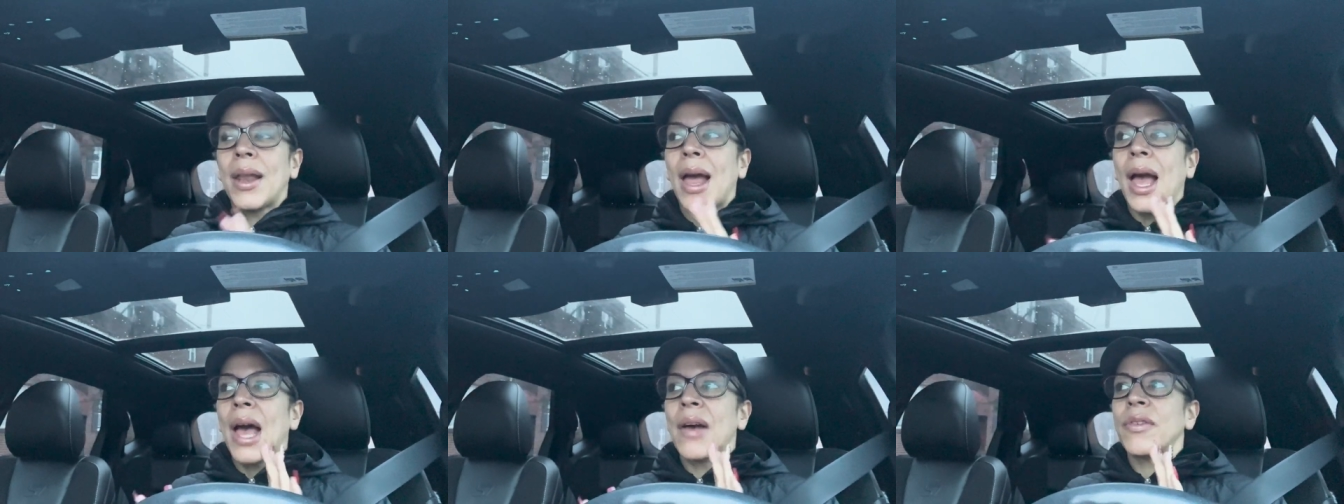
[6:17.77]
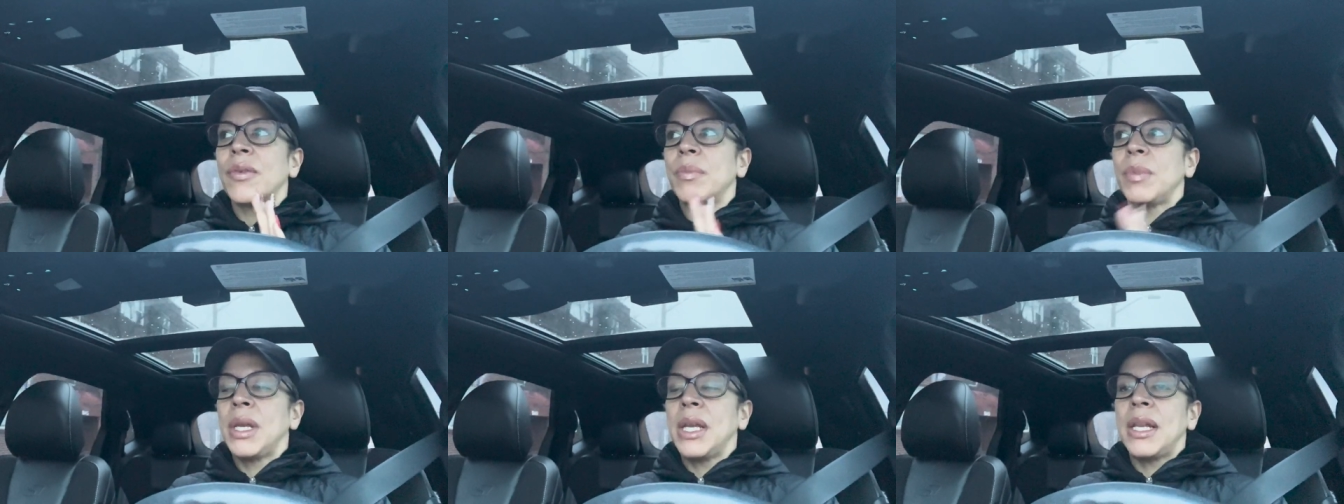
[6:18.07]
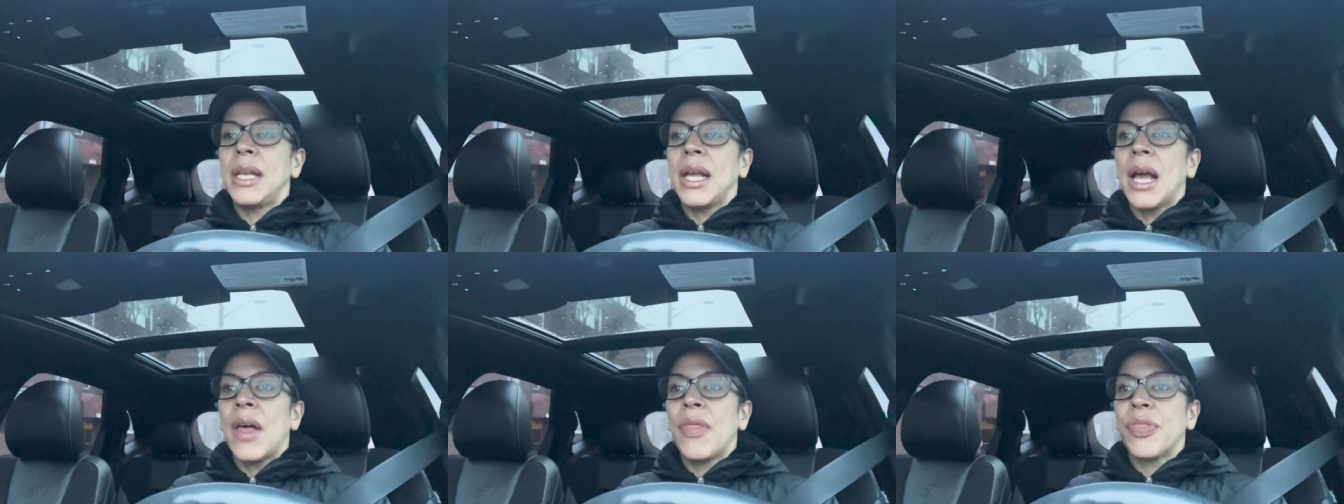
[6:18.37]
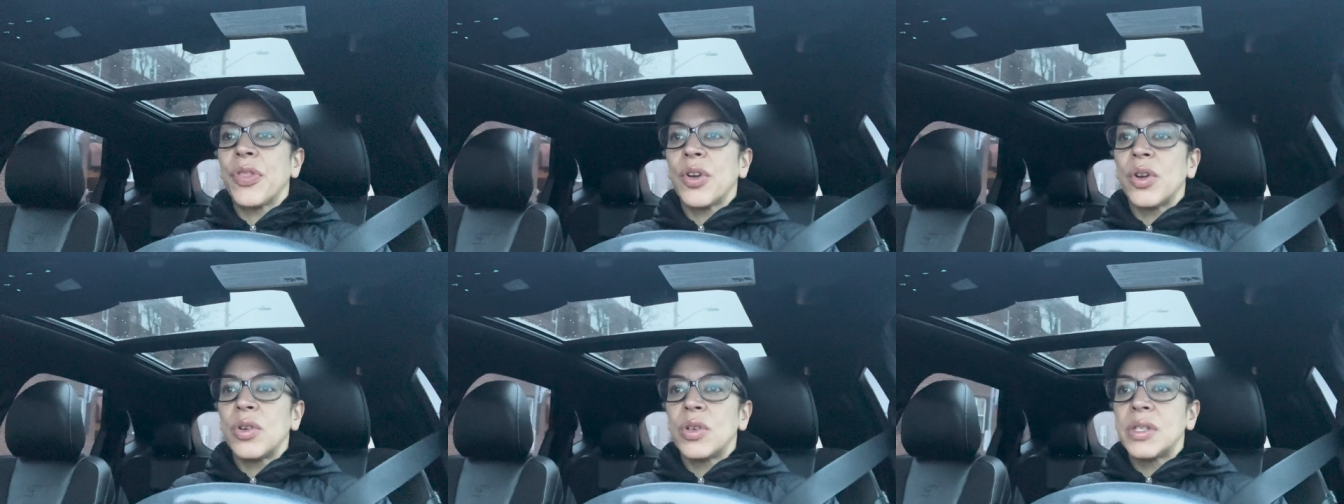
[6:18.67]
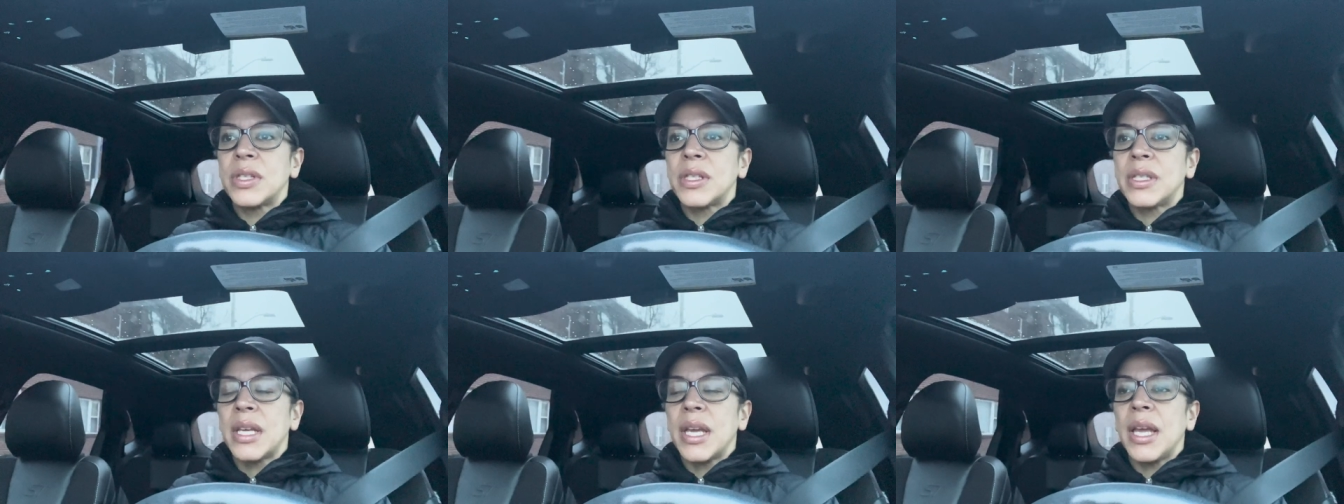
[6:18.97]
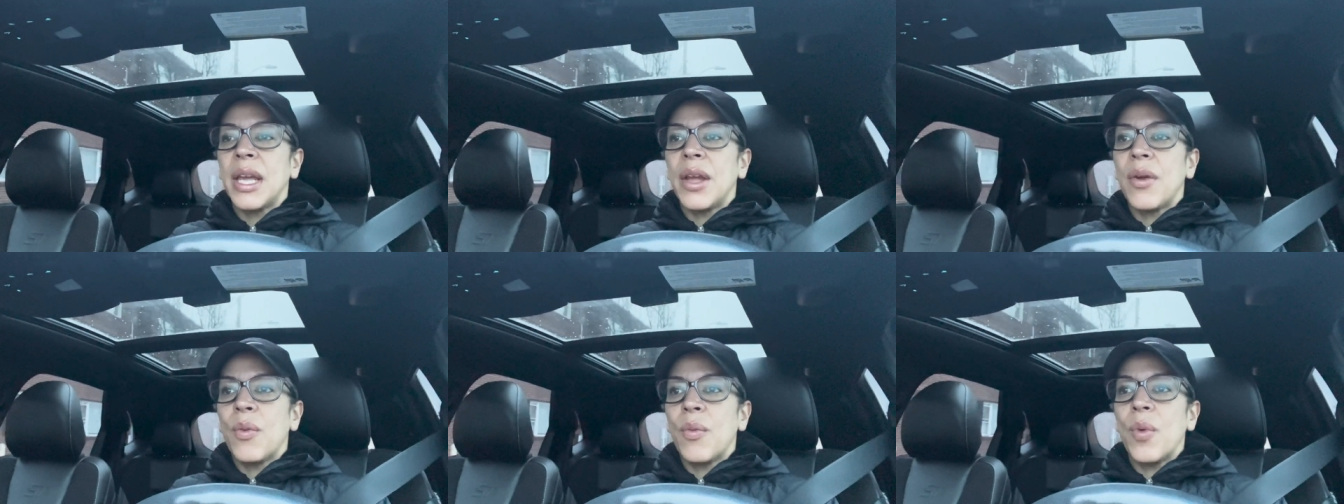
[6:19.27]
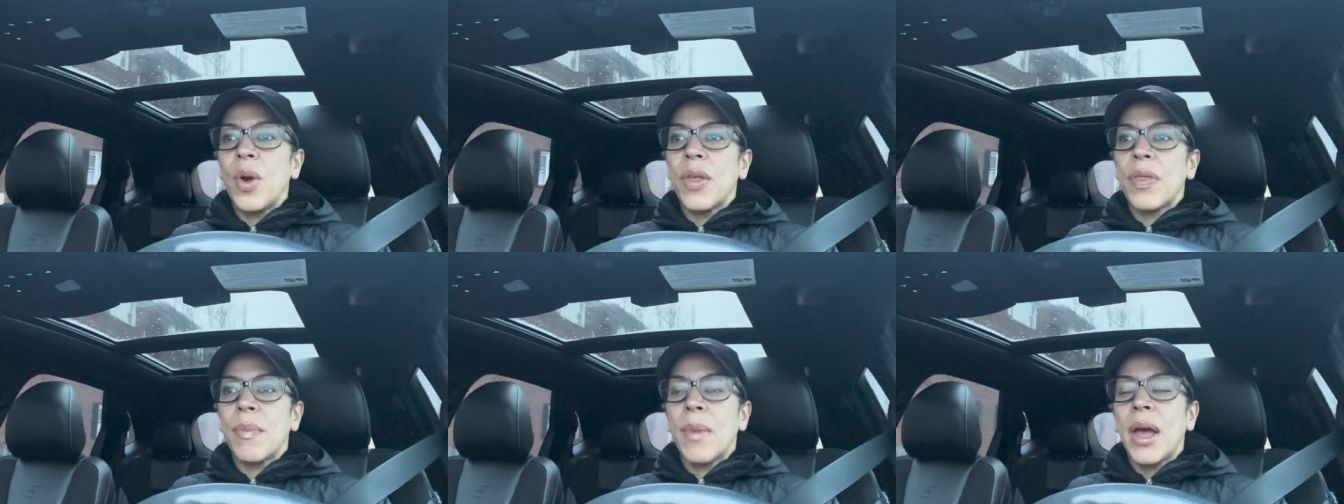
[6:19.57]
I have a meeting on Thursday
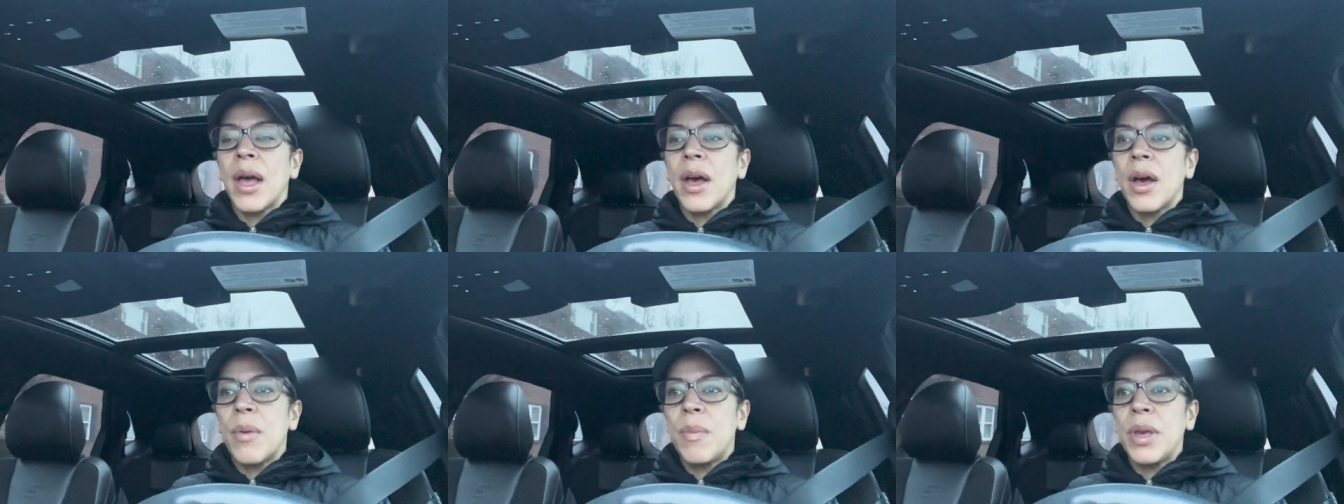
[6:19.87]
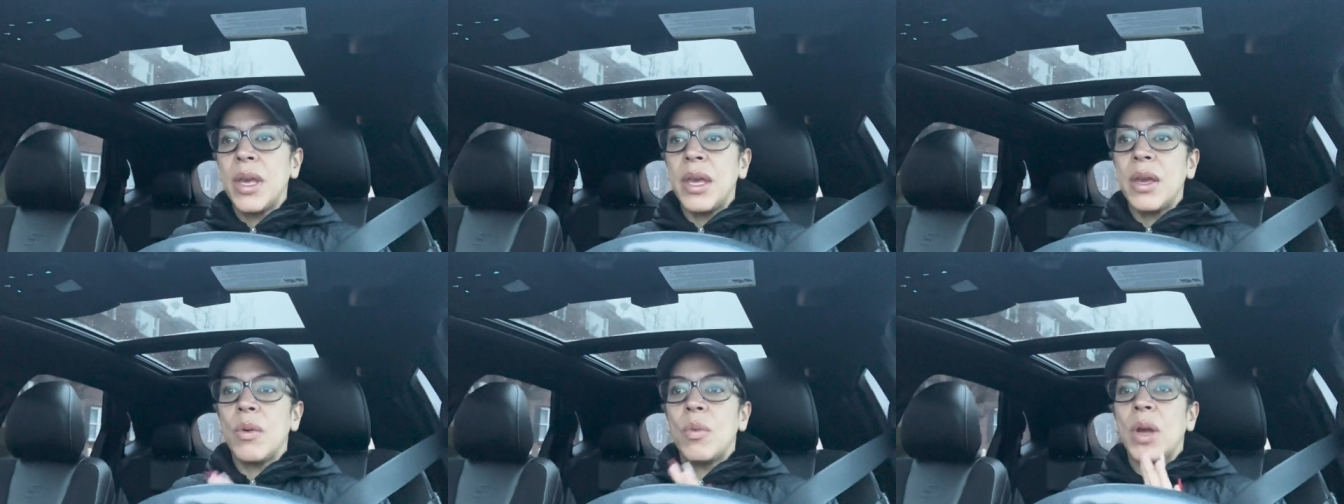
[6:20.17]
with my hubby.